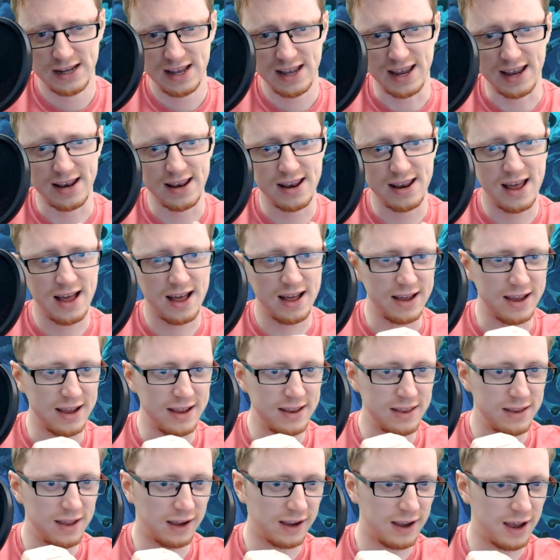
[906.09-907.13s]
In
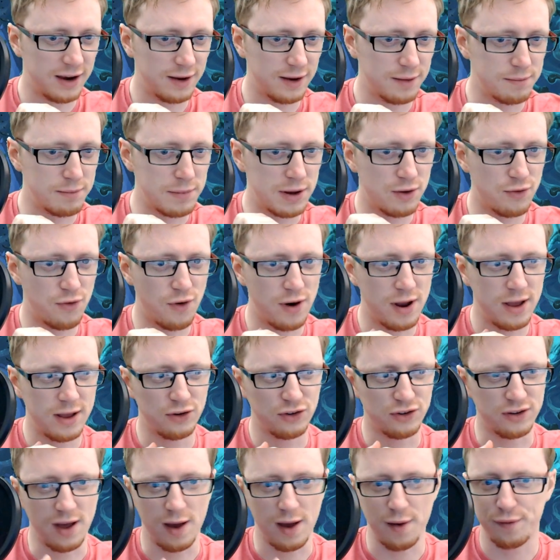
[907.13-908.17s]
that kind of
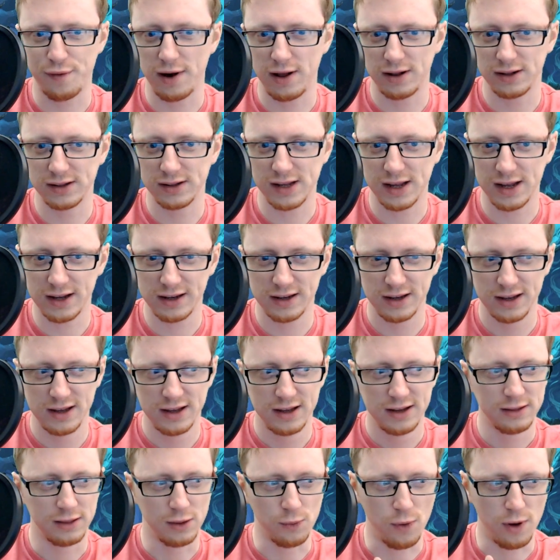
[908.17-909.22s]
mid-range Death Rattle deck.
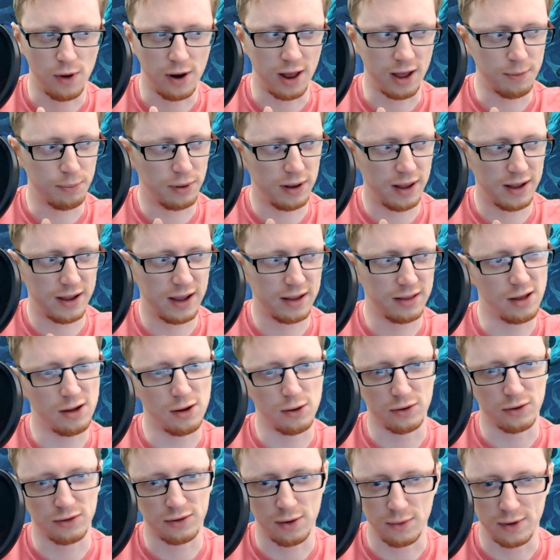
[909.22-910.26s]
The one I play, though,
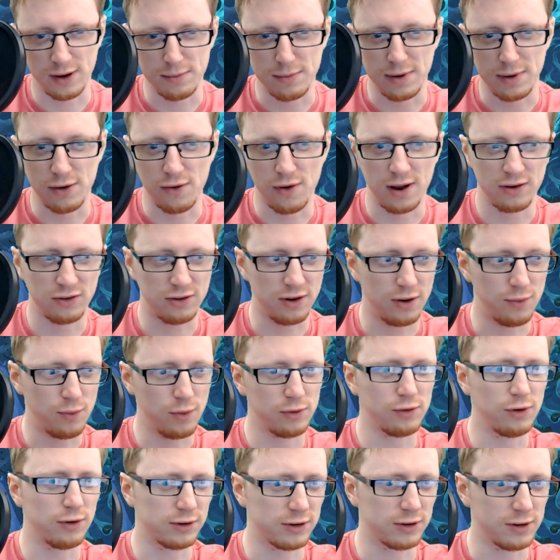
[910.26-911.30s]
it's not really mid-range. I
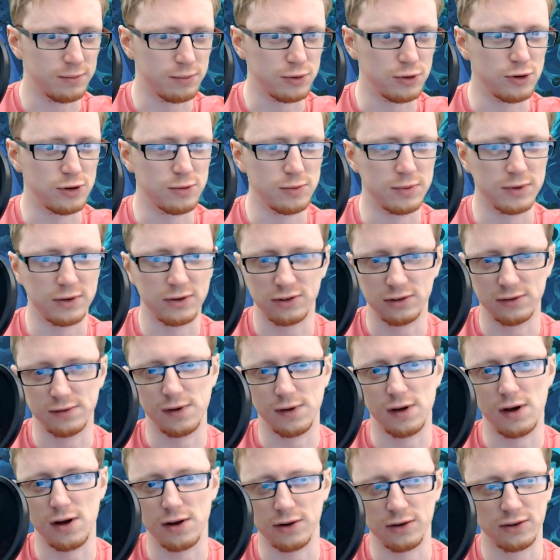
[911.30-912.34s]
run Dr. Boom and
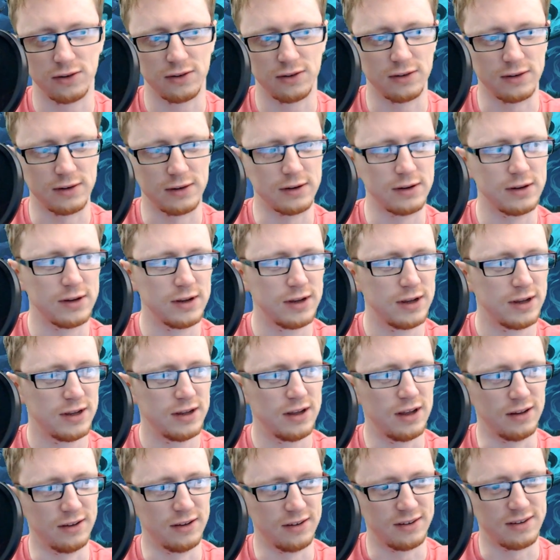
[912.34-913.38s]
Sylvanas and
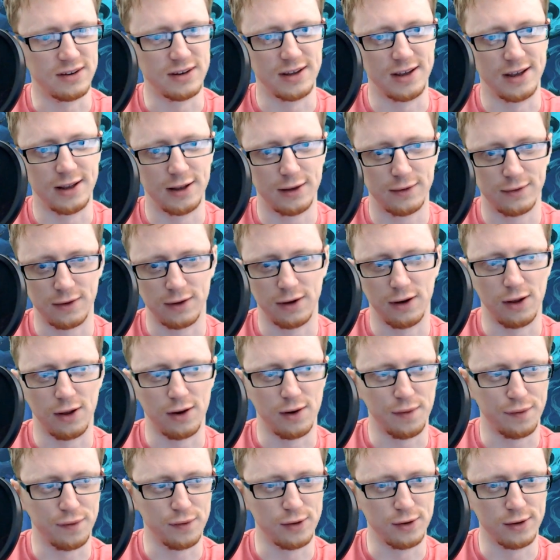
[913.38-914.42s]
Sneeds for a lot
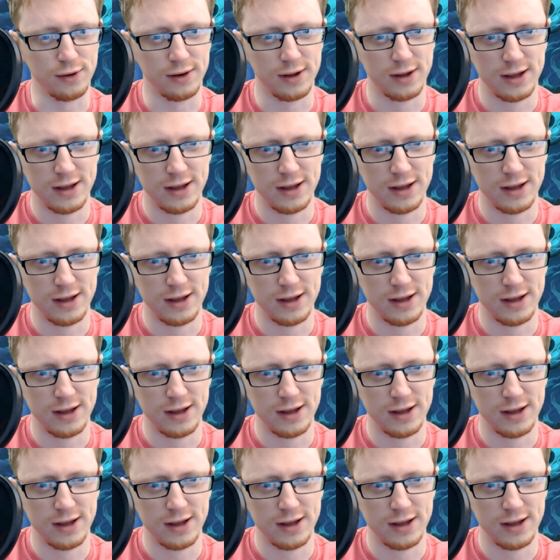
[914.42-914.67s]
of fun.